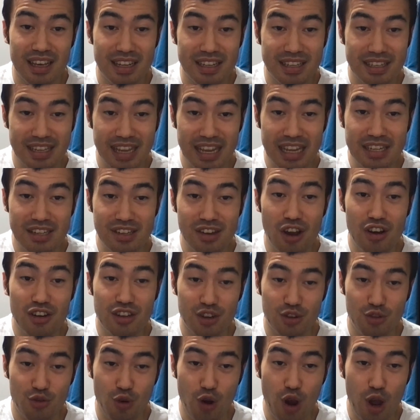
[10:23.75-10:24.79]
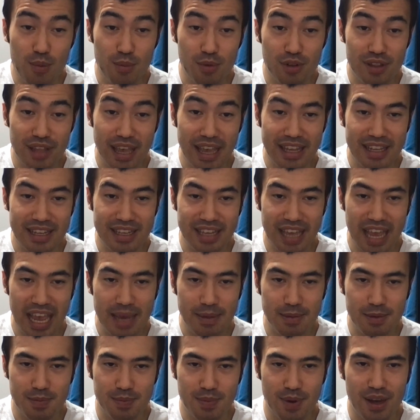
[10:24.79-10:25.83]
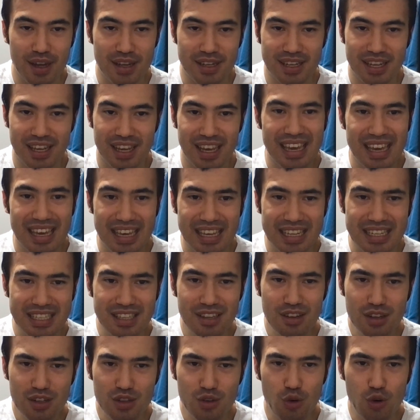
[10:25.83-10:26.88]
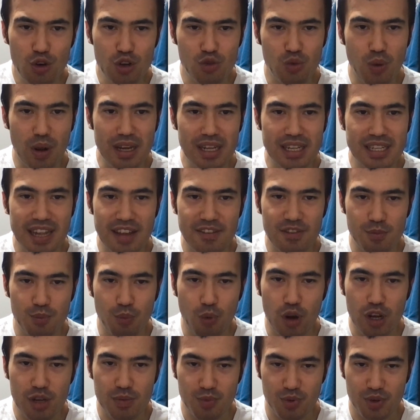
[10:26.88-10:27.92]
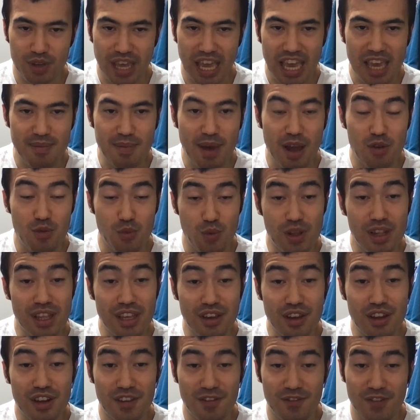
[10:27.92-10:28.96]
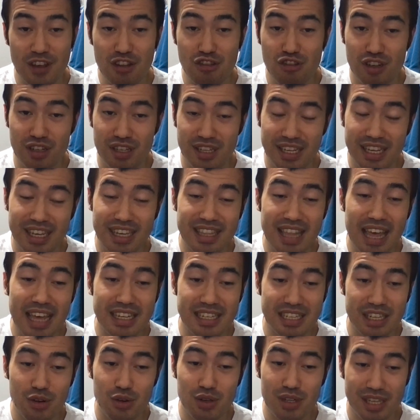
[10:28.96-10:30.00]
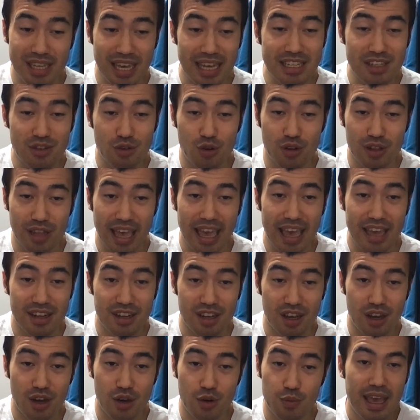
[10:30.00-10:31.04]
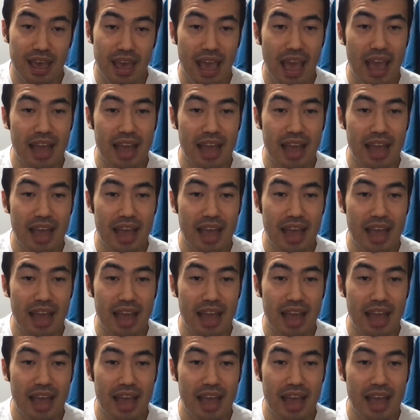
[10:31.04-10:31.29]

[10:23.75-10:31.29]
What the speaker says: did start to crumble late in games, but he still scored 27 points per game on really good efficiency in that series against Orlando.